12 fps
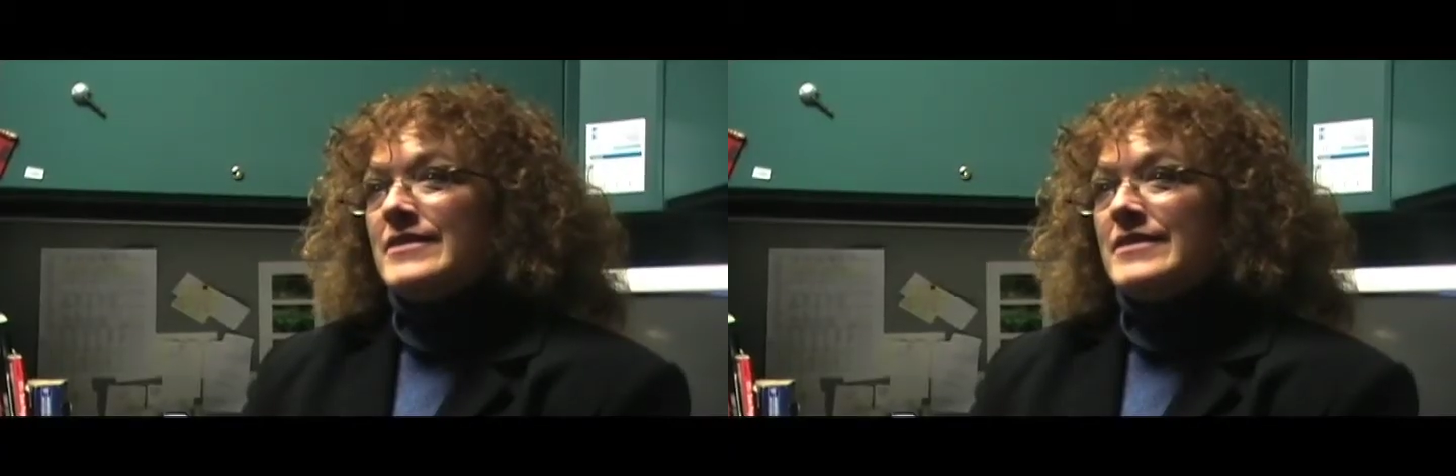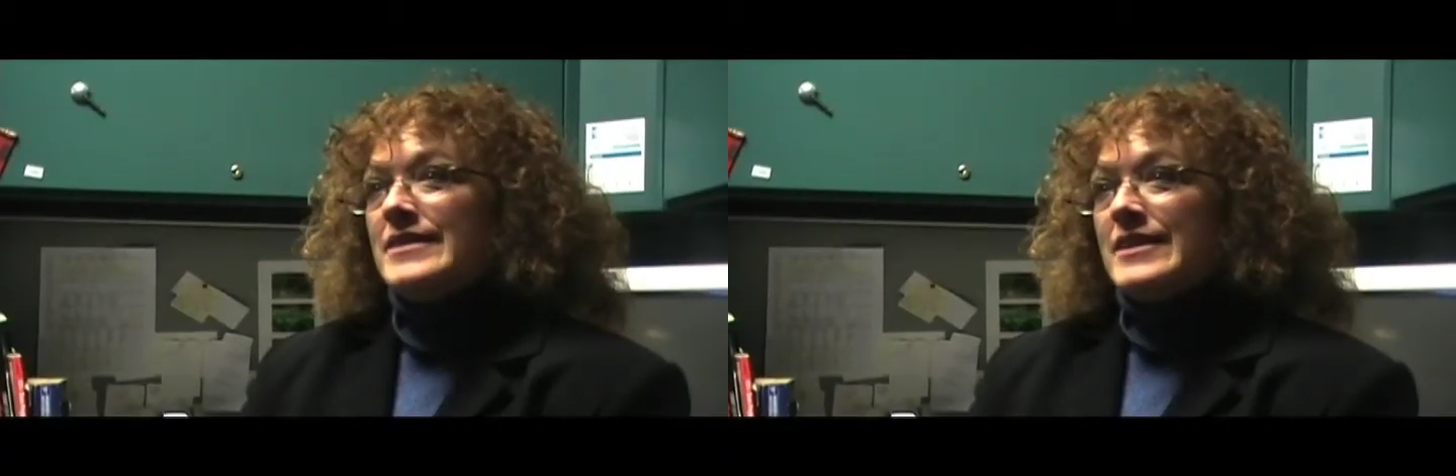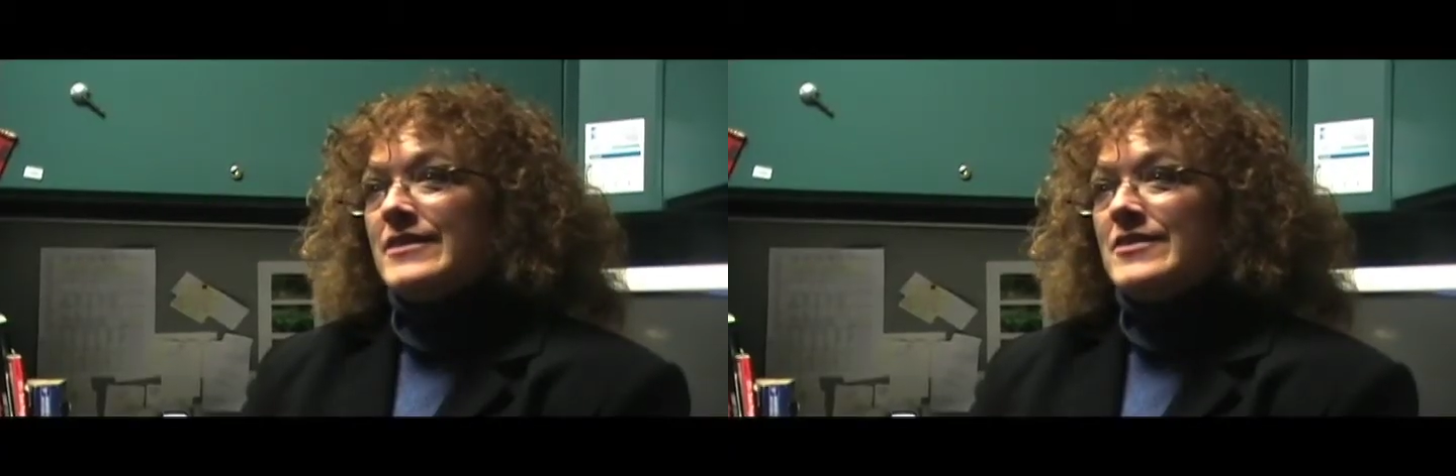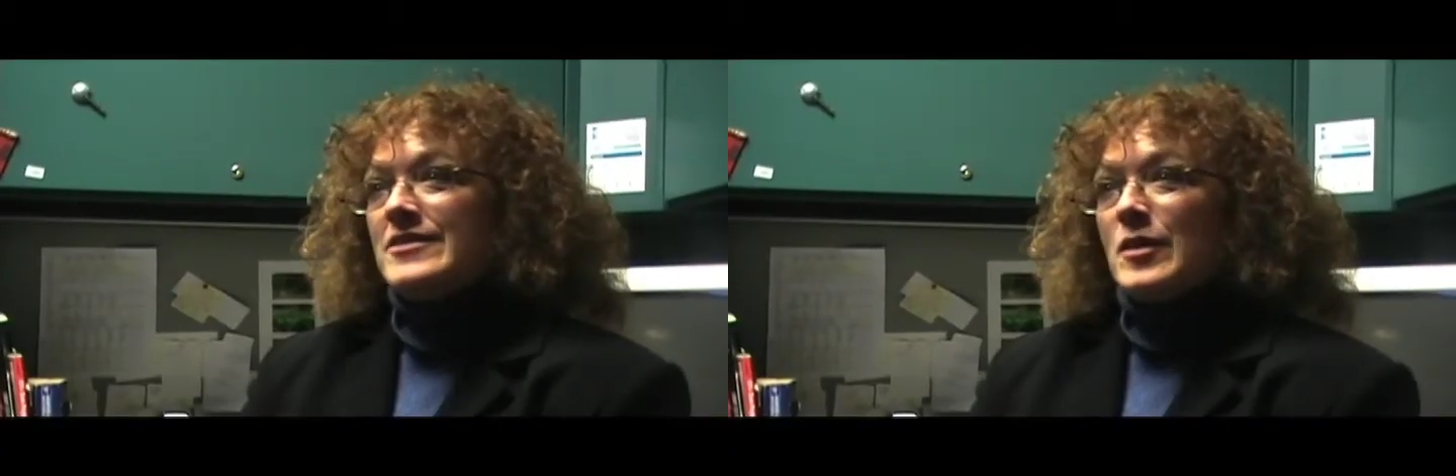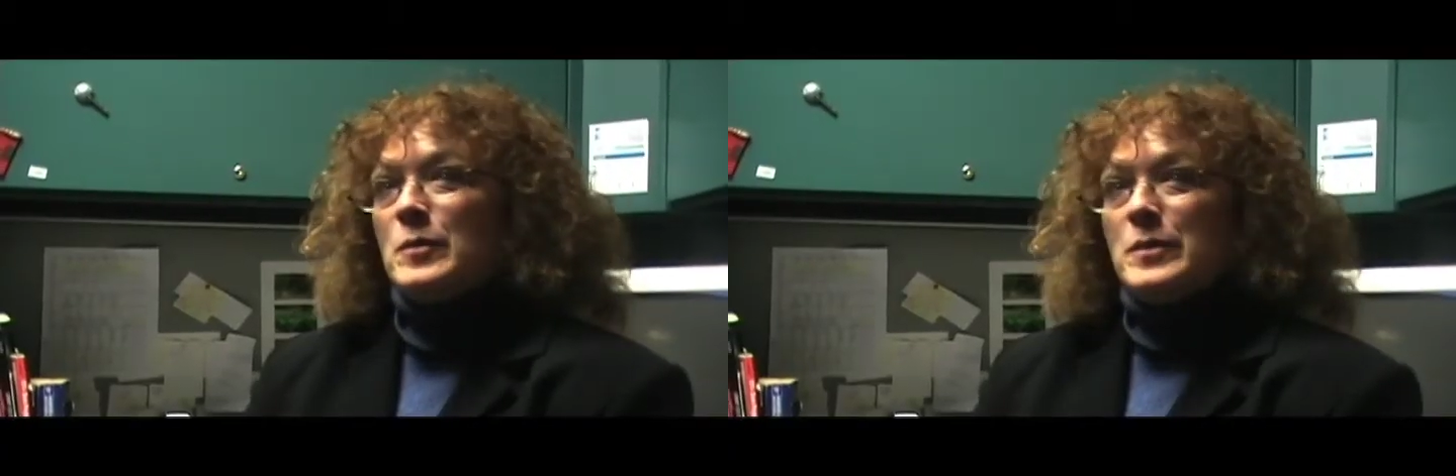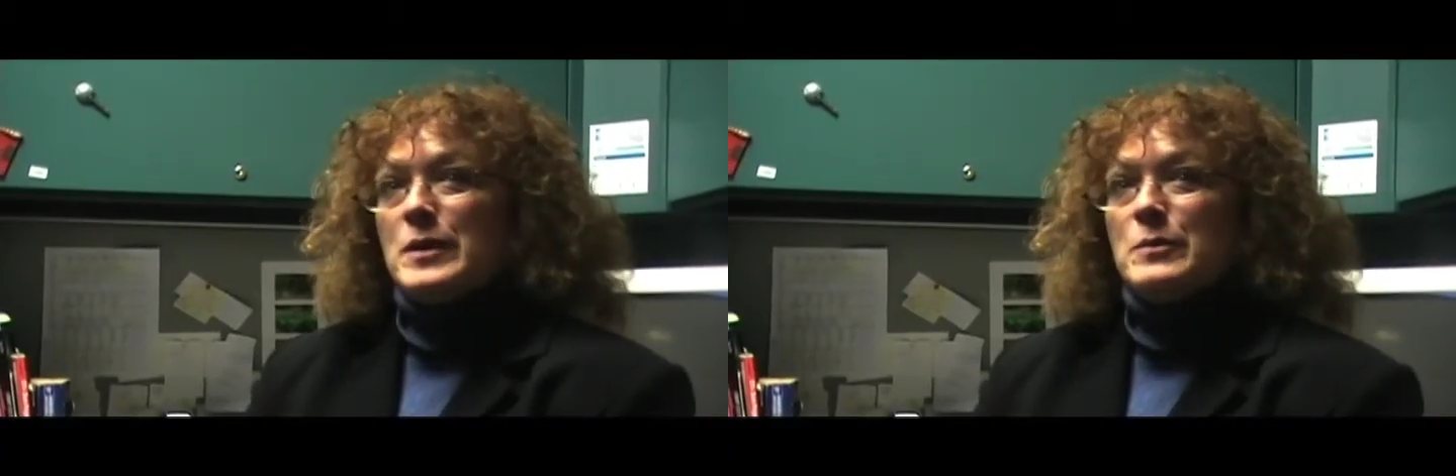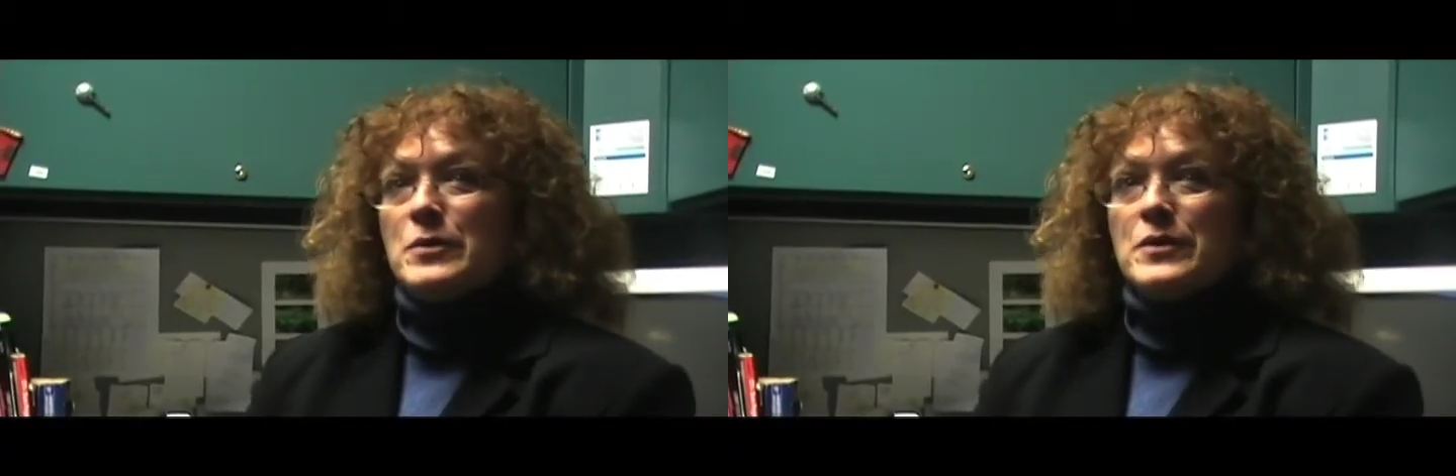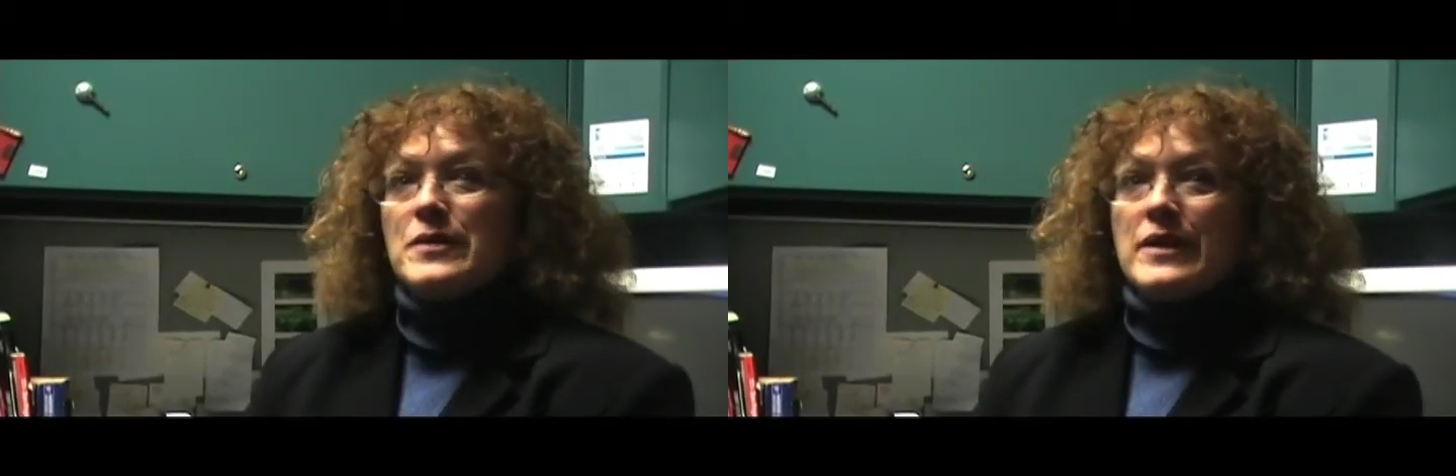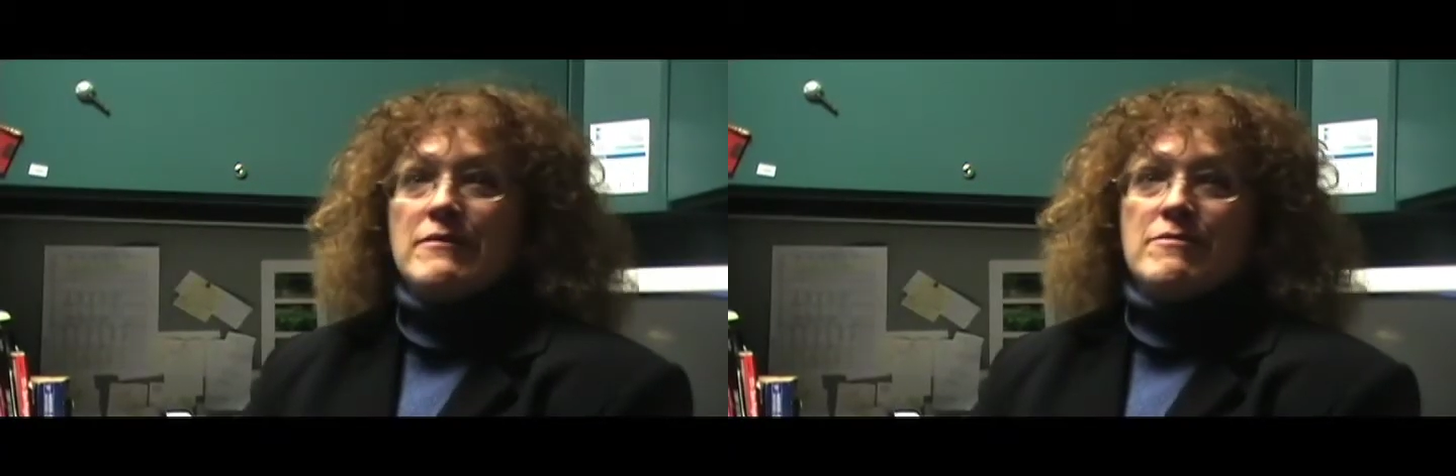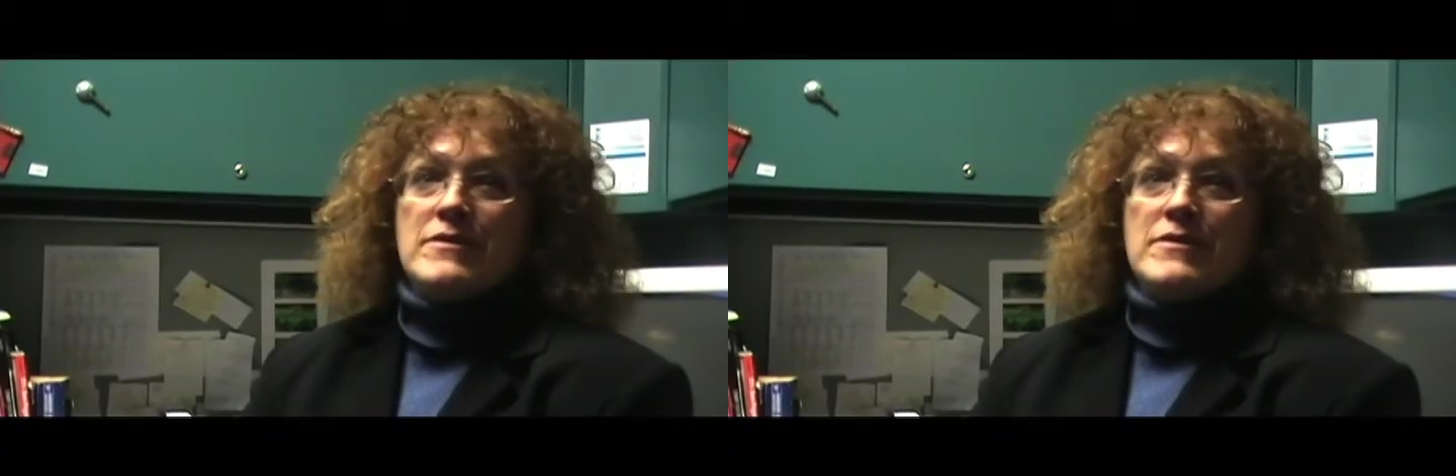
There are some people that